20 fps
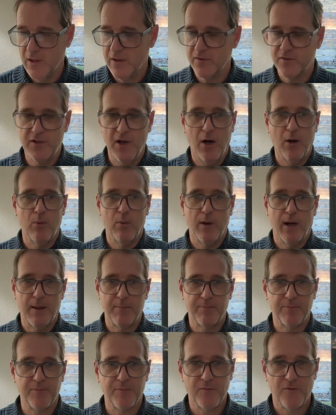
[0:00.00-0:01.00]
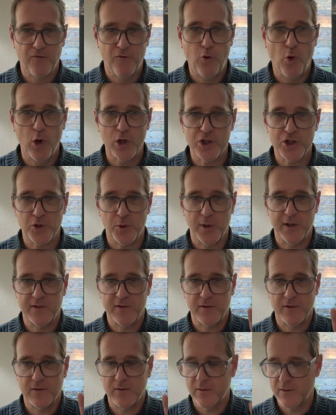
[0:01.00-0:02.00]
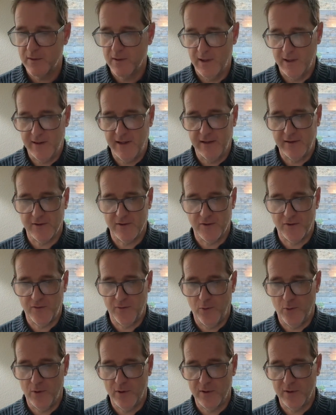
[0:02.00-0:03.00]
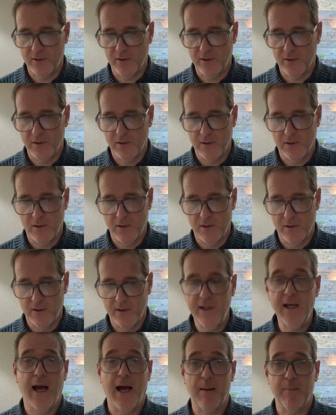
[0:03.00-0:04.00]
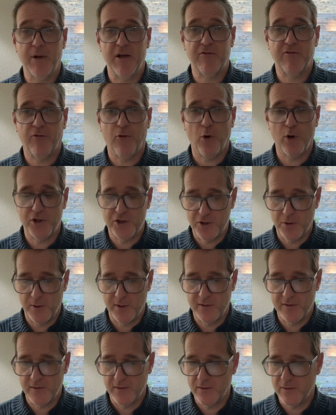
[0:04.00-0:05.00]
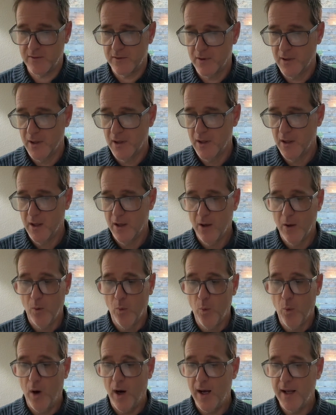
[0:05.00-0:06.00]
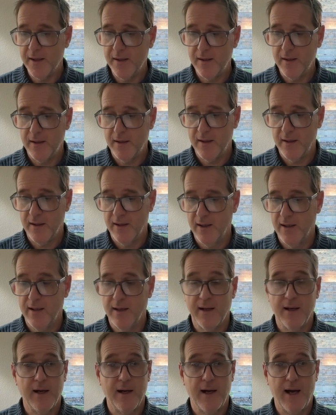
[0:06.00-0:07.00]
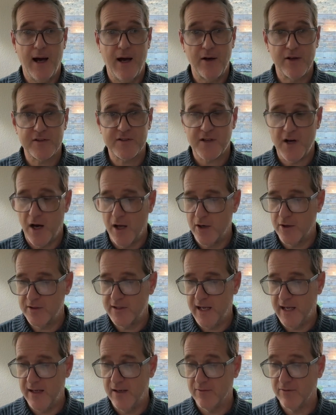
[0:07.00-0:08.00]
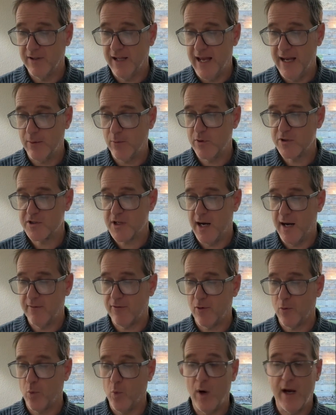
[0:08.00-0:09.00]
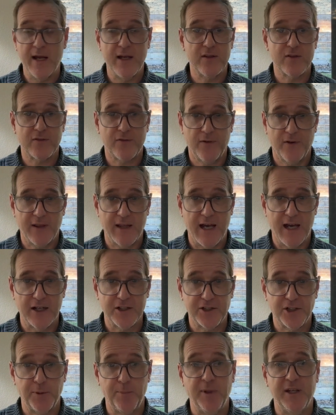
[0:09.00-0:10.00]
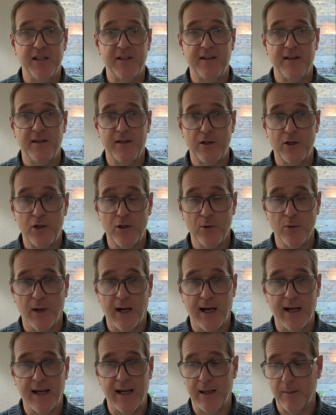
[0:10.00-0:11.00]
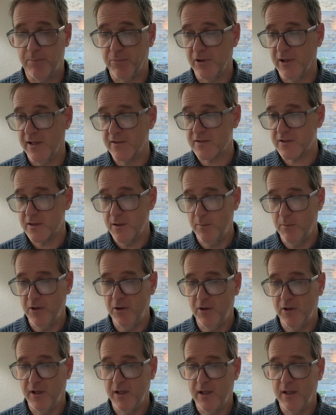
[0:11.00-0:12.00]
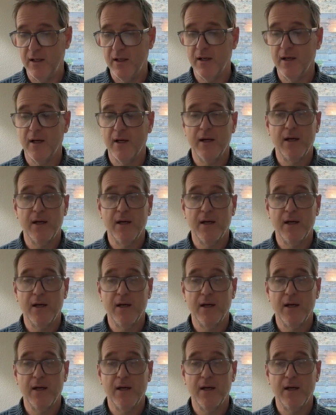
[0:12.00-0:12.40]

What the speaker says: So 4 choices. I think there's 4. Yeah, I made 4 choices. 1, how does connotative language offer ways for the LGBTQIA plus community